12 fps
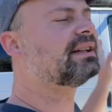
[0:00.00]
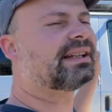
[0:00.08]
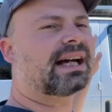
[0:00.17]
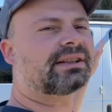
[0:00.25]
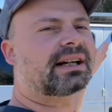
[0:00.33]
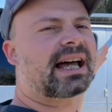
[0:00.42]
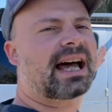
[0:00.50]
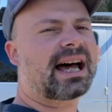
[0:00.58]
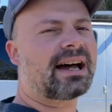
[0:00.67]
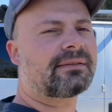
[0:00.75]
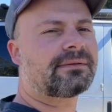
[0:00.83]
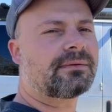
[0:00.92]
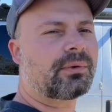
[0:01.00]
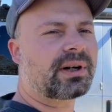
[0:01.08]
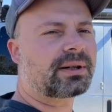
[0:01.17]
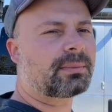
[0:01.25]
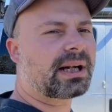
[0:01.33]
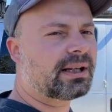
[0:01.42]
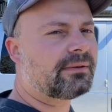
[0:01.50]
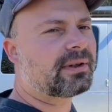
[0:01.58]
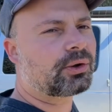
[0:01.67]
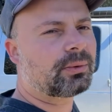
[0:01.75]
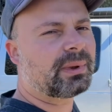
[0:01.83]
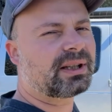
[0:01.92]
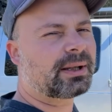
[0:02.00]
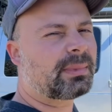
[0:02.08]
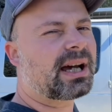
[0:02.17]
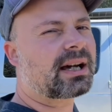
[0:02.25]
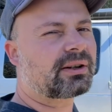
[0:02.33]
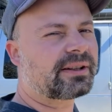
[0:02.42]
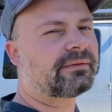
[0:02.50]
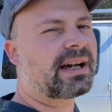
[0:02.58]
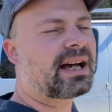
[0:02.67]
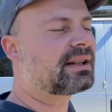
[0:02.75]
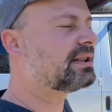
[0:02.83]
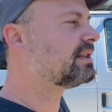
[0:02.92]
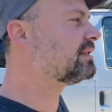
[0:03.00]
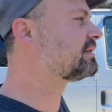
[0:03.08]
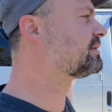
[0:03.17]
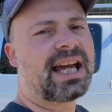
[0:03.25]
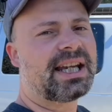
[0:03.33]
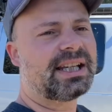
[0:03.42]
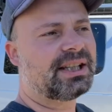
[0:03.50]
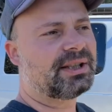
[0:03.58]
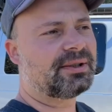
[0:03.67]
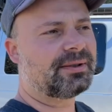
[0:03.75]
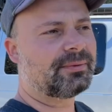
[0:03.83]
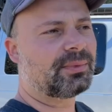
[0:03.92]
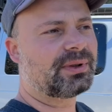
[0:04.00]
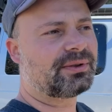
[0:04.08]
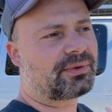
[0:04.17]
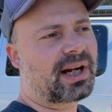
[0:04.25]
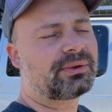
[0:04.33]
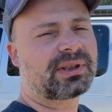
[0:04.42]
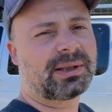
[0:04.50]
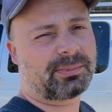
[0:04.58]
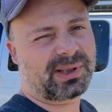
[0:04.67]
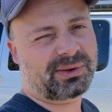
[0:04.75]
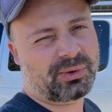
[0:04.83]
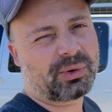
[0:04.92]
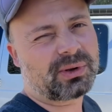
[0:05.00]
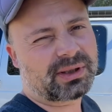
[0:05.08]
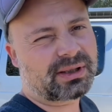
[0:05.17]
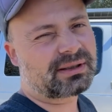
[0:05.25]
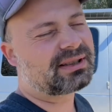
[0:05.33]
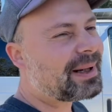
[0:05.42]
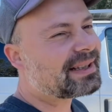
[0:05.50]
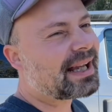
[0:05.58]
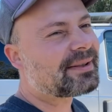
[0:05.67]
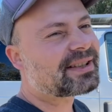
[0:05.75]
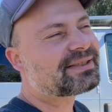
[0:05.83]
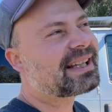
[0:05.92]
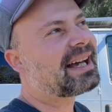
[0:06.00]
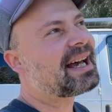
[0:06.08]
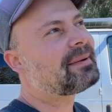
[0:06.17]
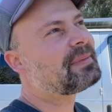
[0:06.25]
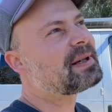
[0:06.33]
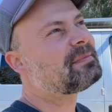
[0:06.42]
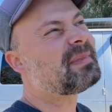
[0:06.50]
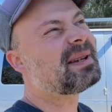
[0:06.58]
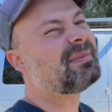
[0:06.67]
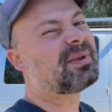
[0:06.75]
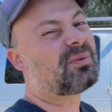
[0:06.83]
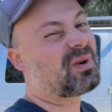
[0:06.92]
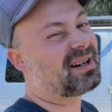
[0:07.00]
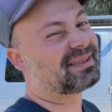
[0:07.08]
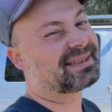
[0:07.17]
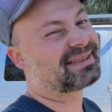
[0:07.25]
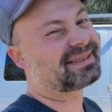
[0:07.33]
the other half where my living room in the back where the van is, I would try to keep it cooler. How many times has that happened? Maybe once,